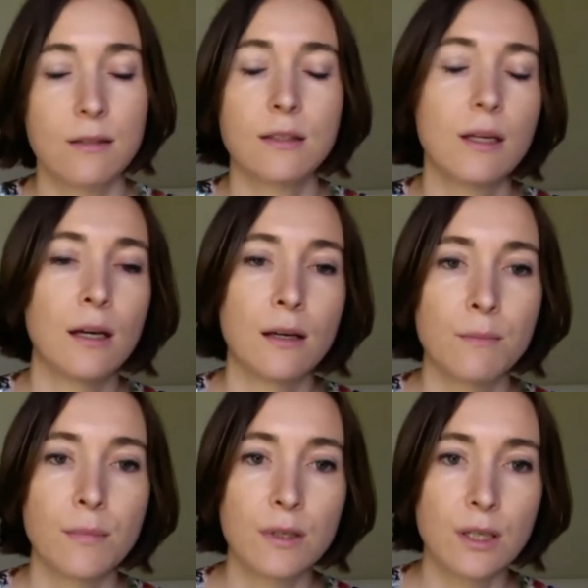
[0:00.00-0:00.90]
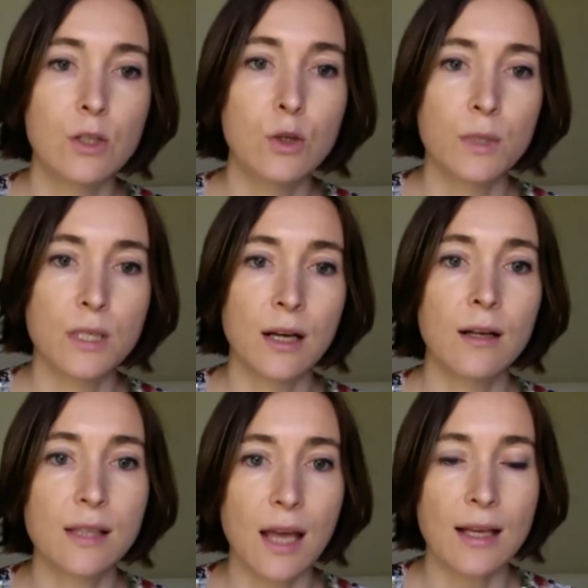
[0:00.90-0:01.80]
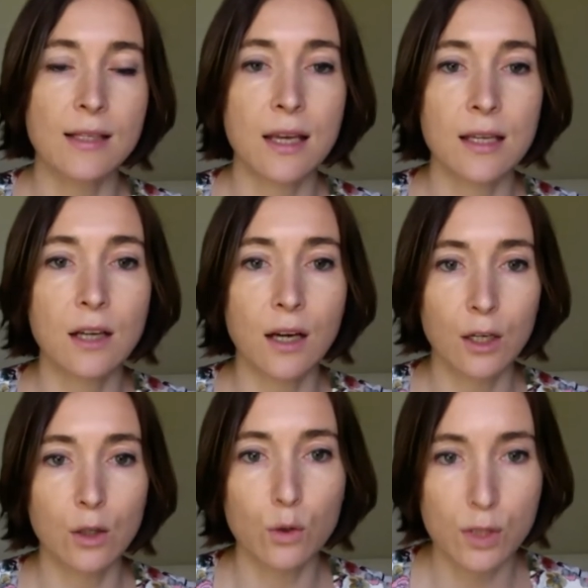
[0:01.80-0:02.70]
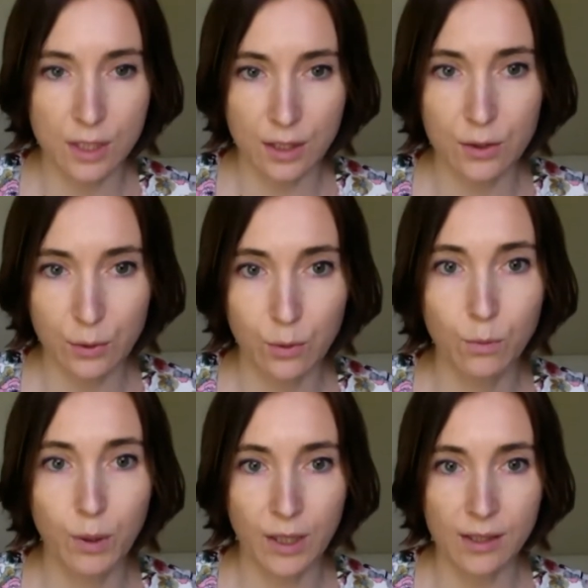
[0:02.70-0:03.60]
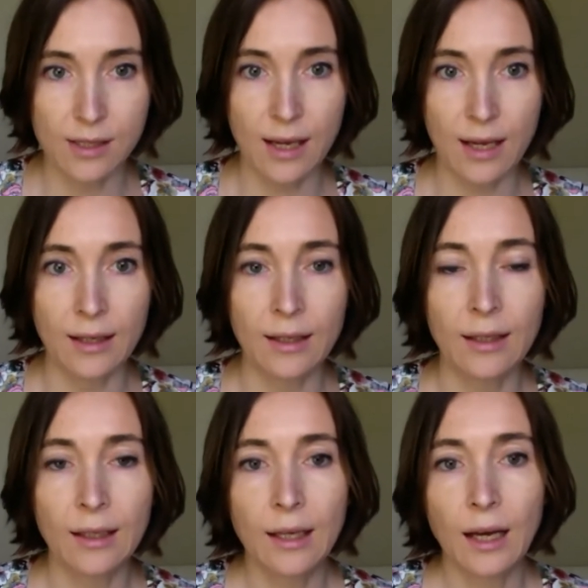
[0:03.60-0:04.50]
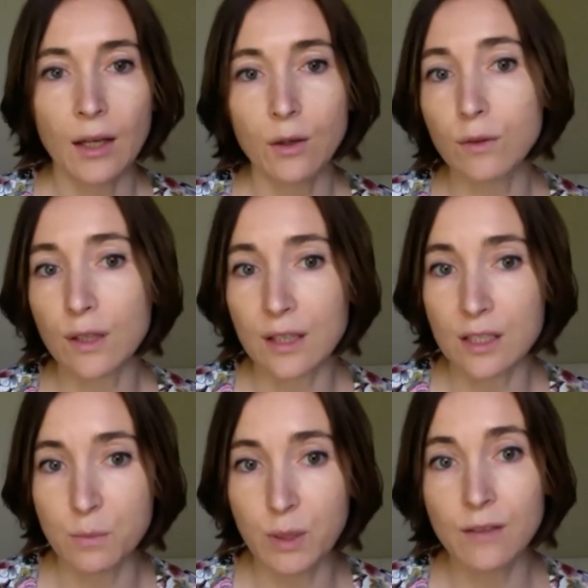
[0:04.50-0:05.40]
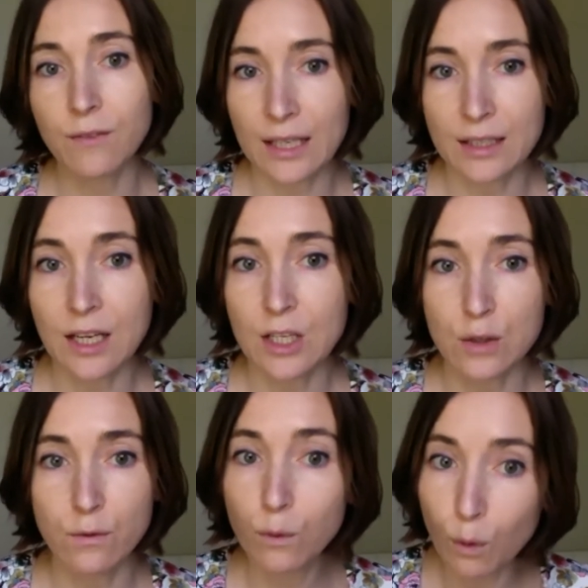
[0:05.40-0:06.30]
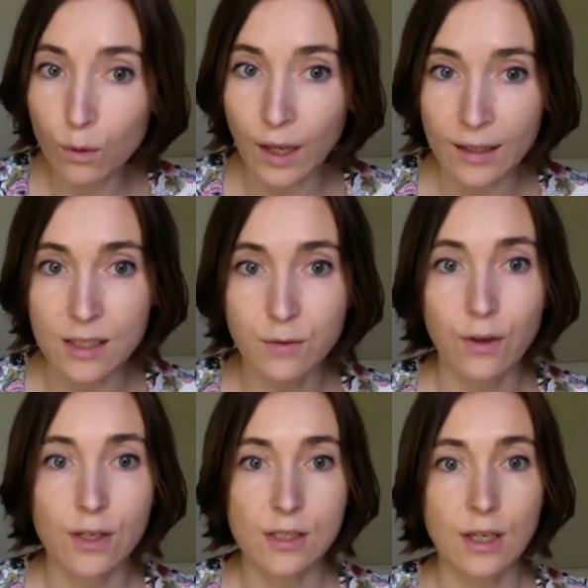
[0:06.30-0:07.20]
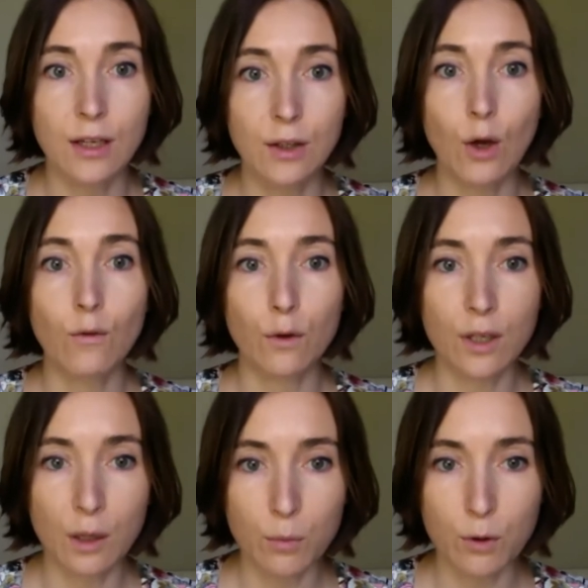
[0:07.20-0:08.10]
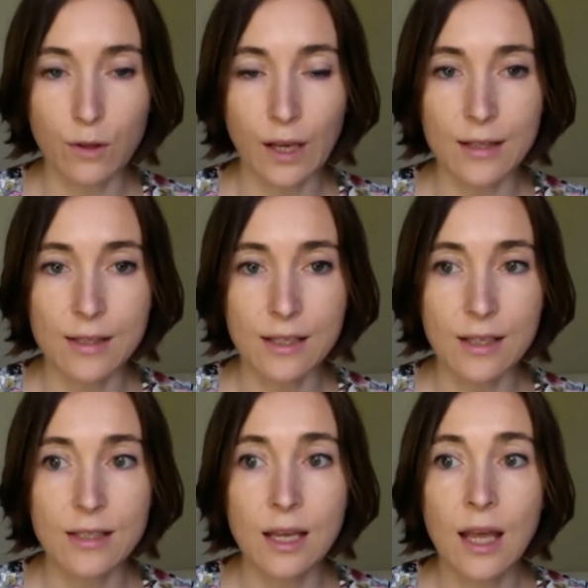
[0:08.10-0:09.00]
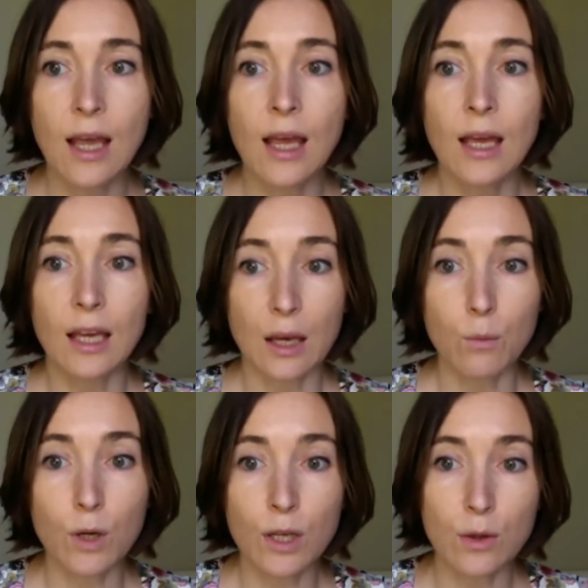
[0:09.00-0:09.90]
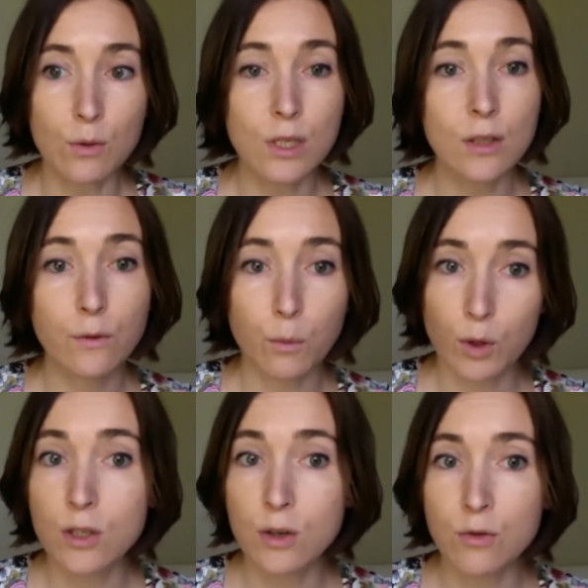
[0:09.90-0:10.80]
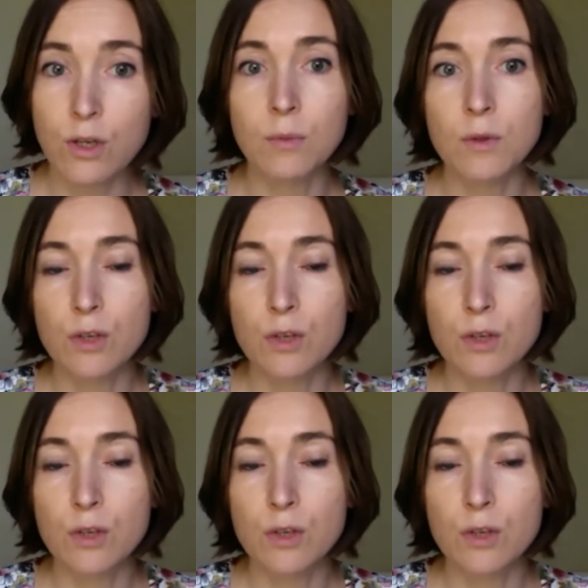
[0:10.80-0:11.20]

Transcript: tumor cells as a diagnostic tool per se. I don't think there's been a validation for that as far as I know for a number of cancers. Can we use it for monitoring treatment